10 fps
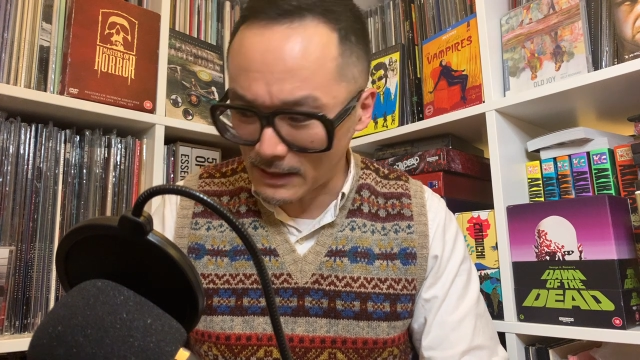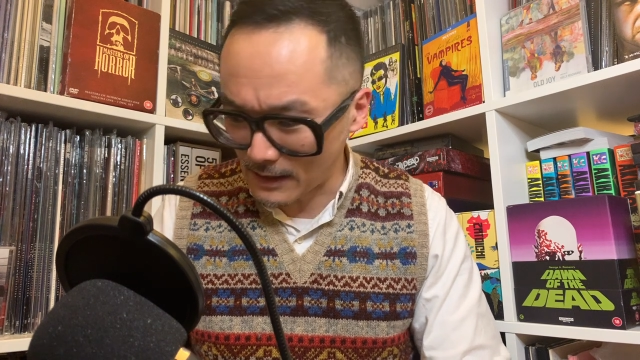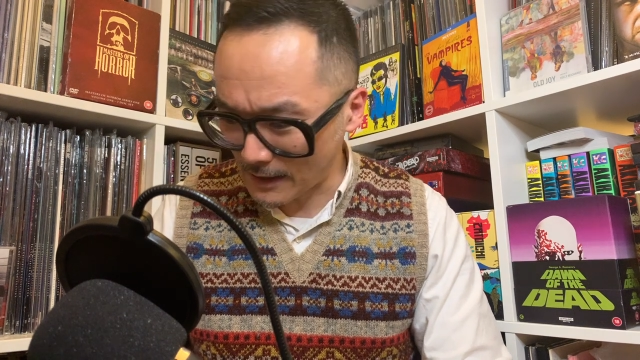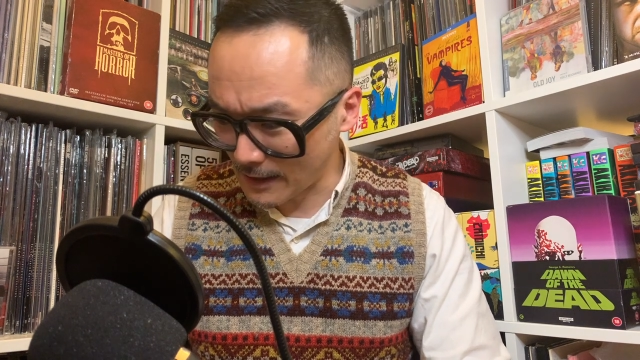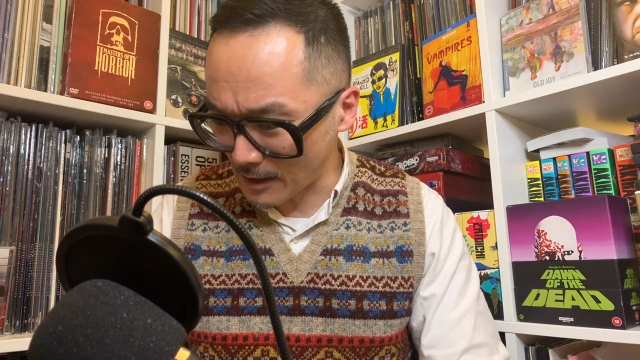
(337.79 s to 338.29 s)

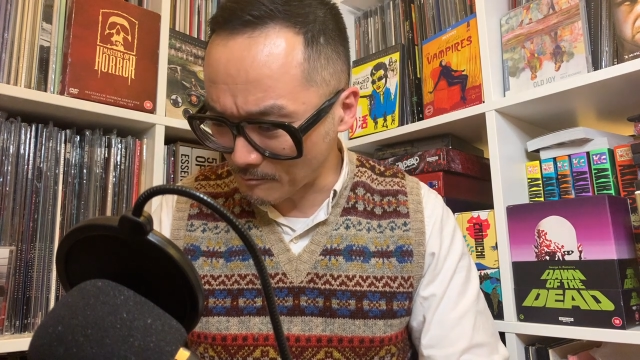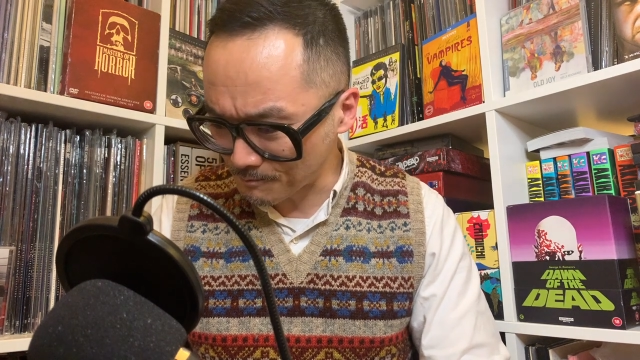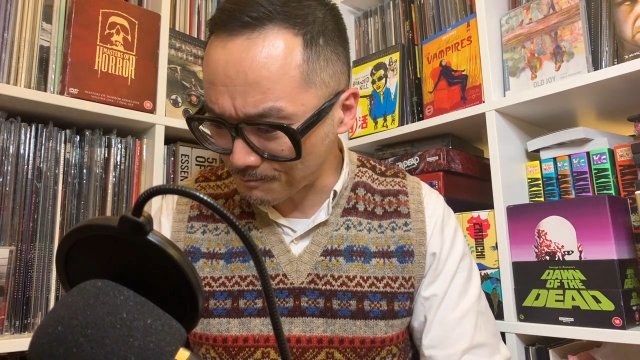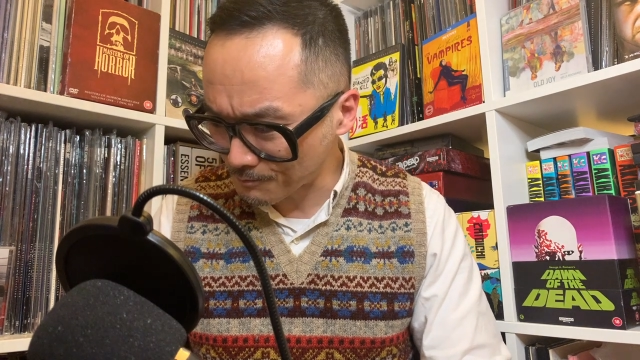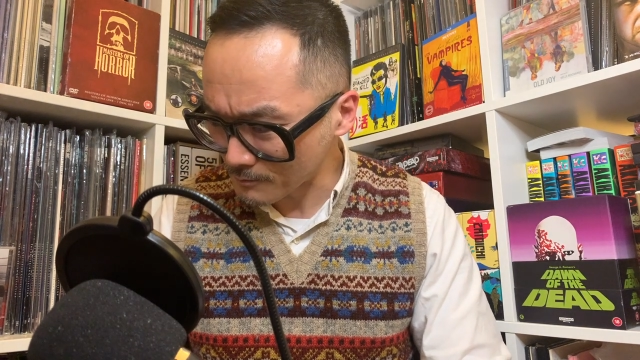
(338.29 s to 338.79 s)
I
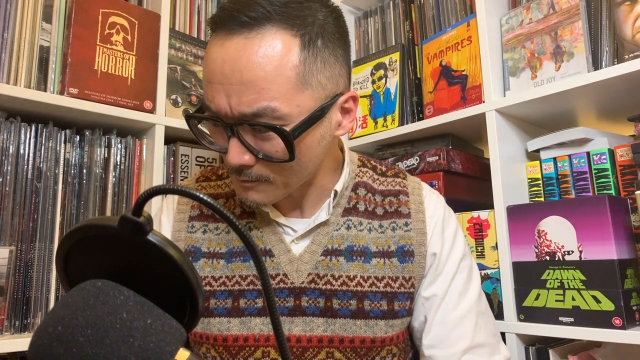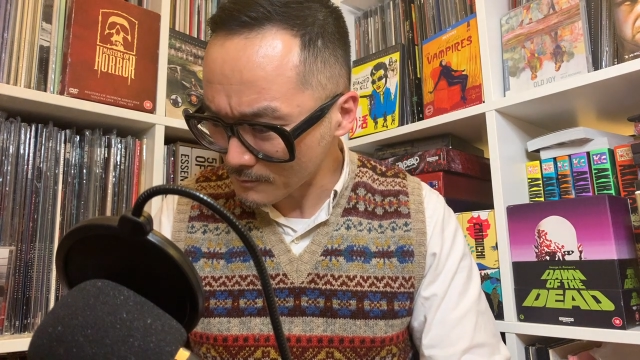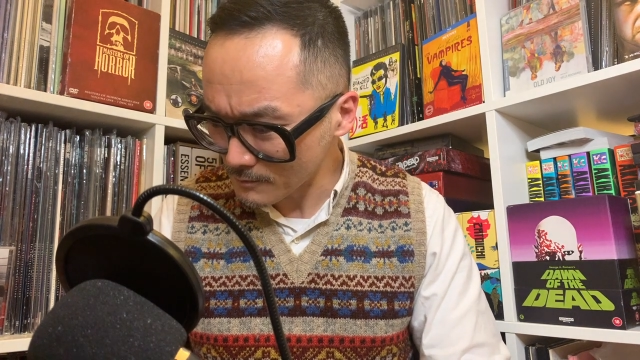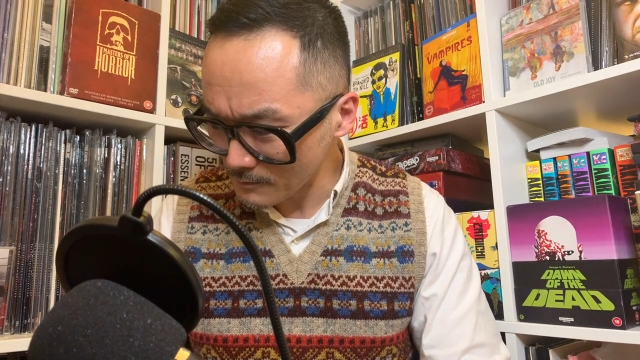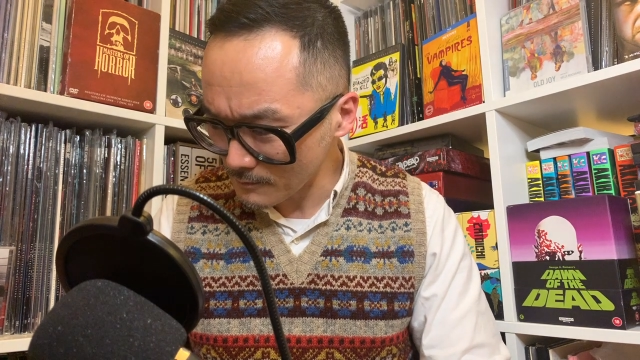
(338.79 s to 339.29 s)
am
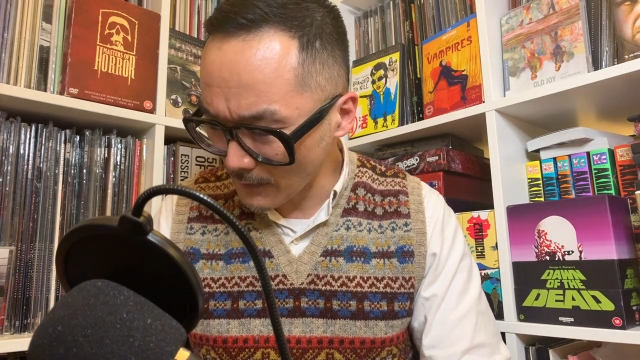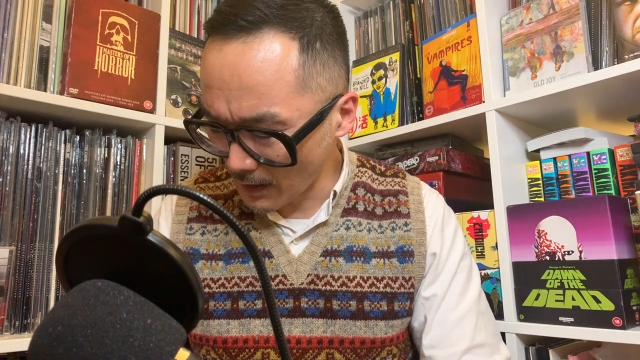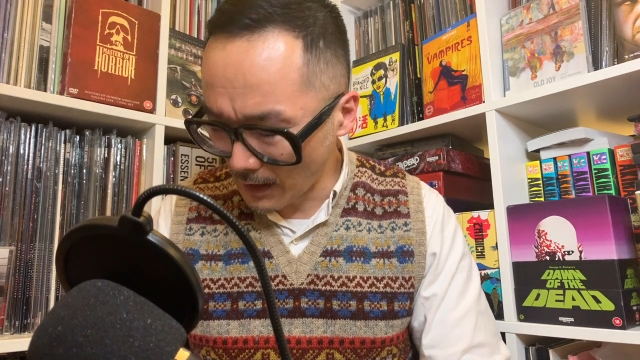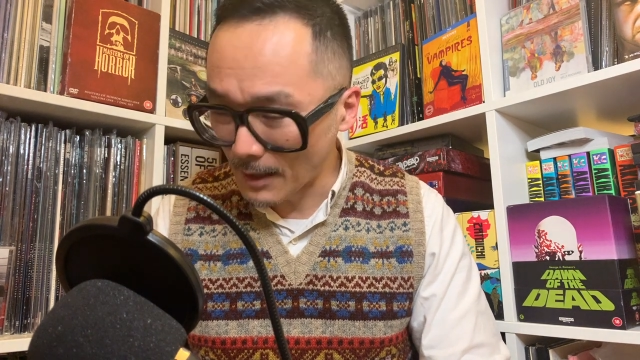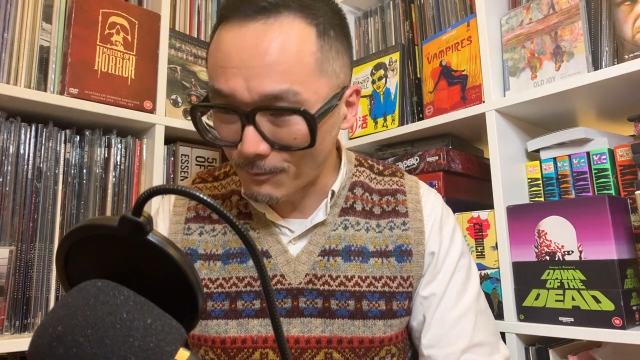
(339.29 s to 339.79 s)

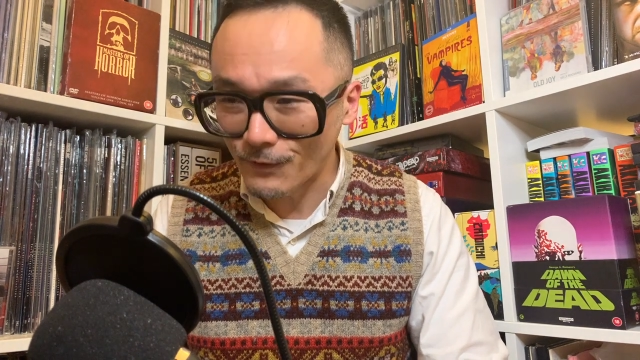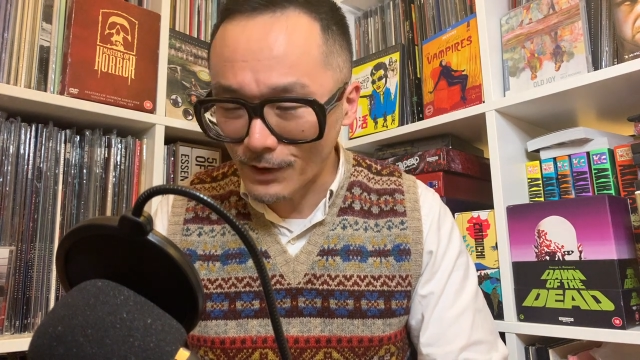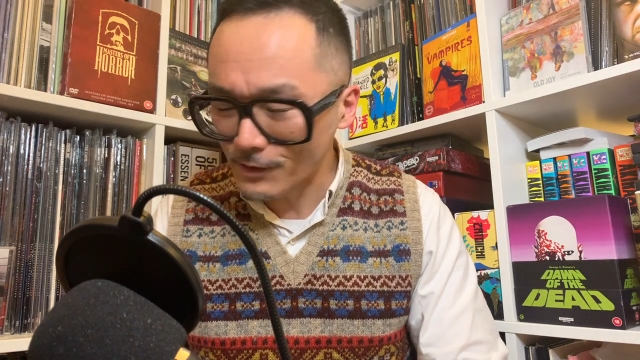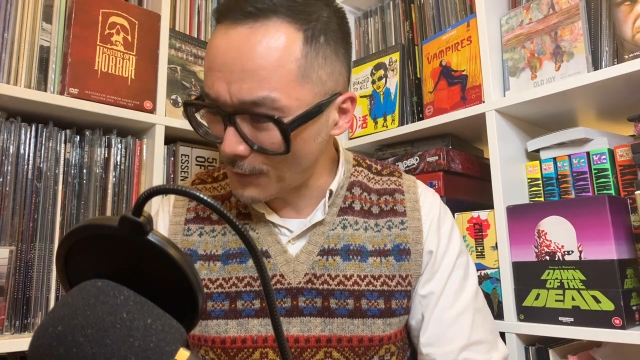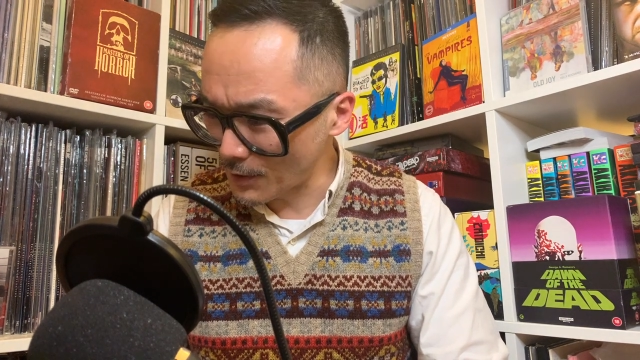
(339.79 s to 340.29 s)

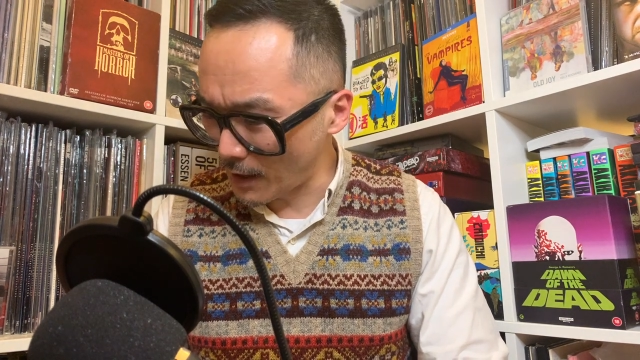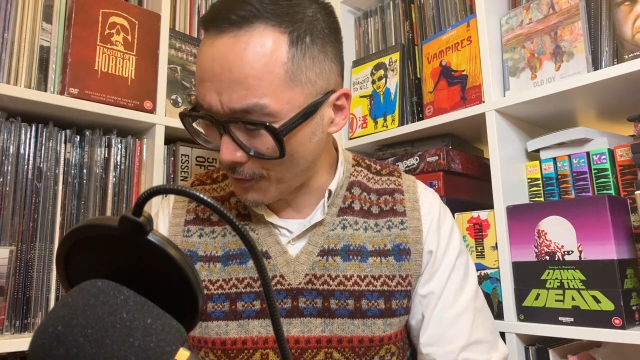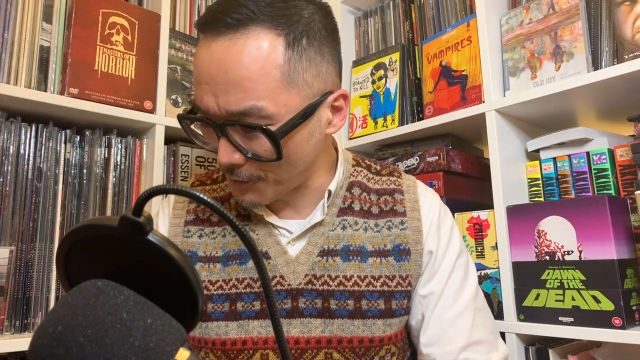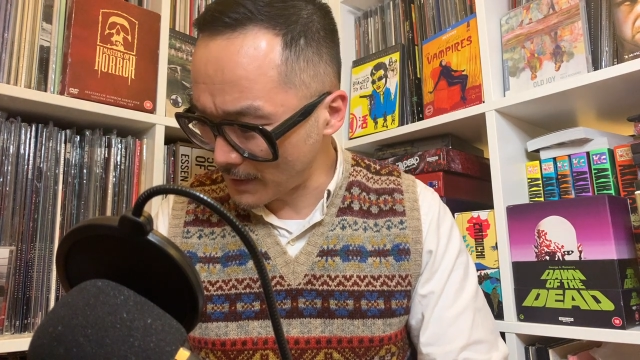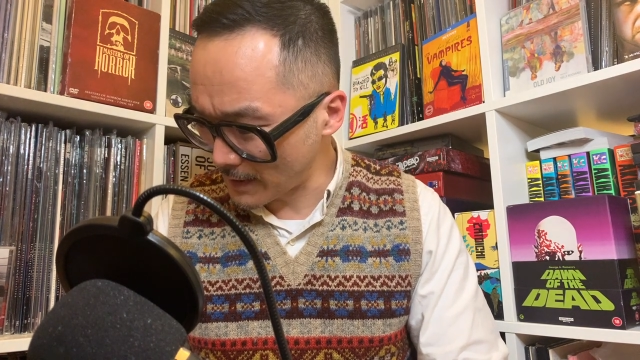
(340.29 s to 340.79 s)
very, very
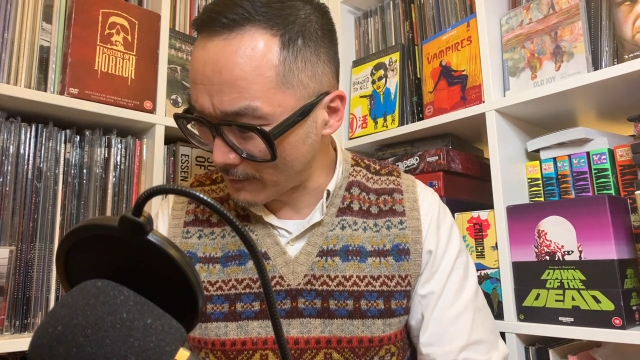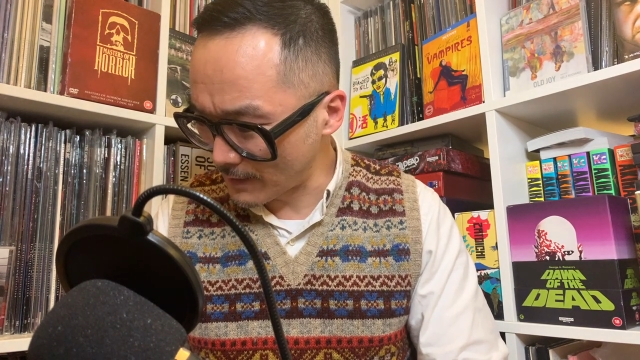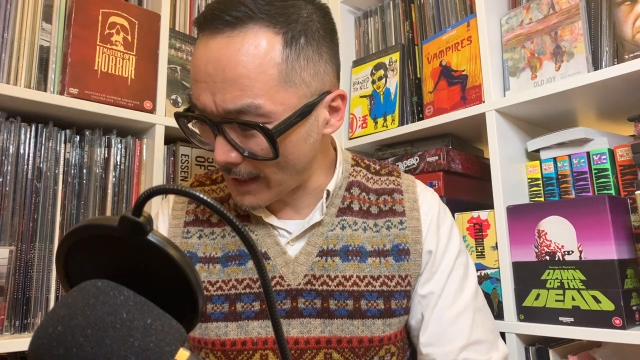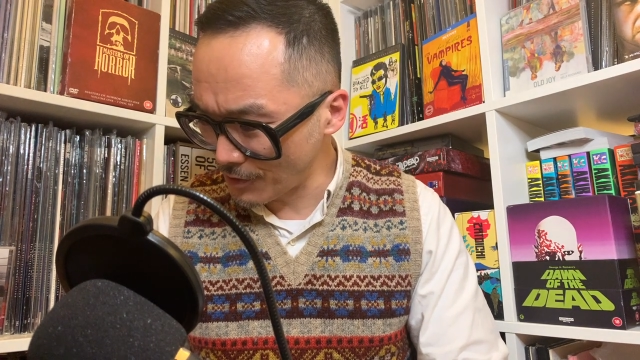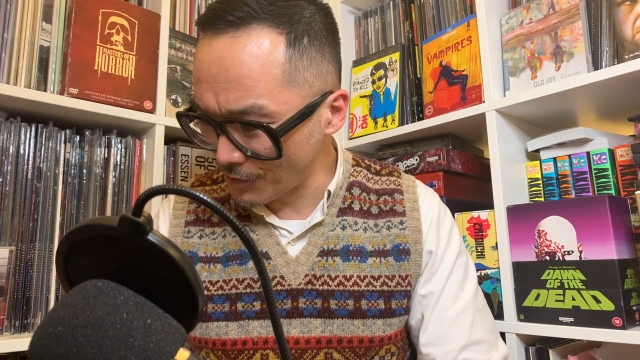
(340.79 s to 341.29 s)
honored indeed.
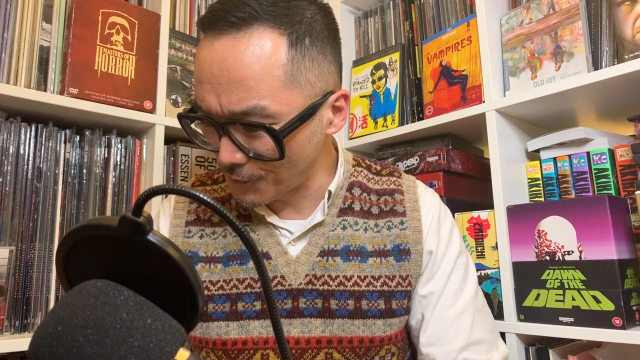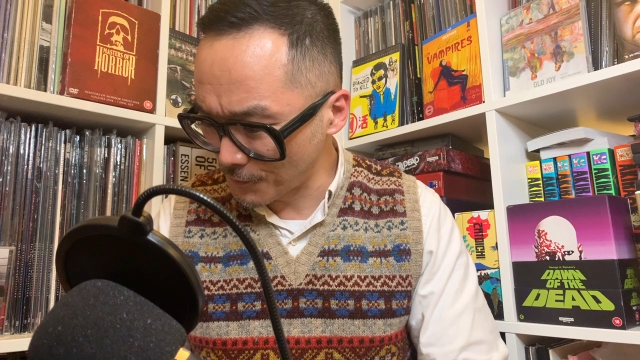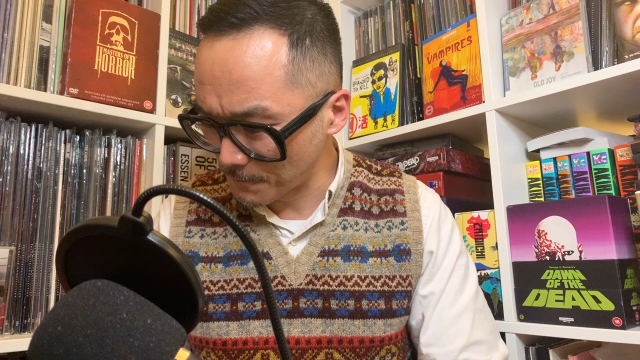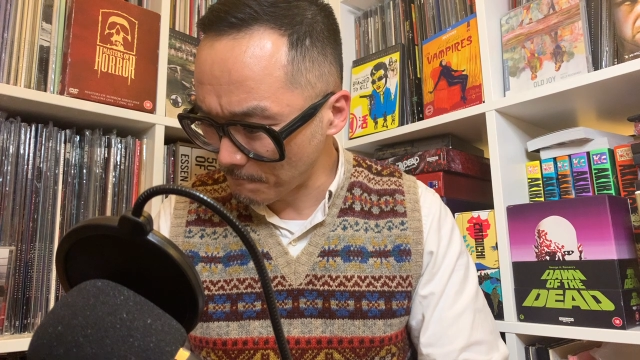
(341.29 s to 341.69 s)
Thank you.